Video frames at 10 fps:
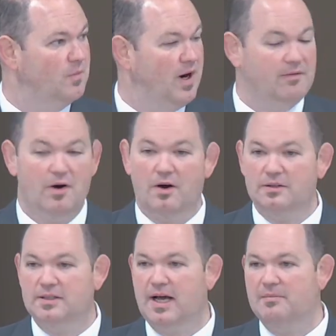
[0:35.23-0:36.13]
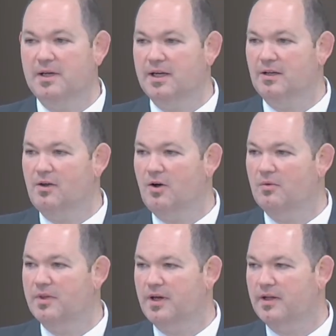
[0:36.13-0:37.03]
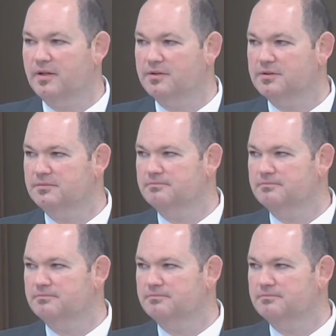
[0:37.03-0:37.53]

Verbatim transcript: or have a hard time getting along with others.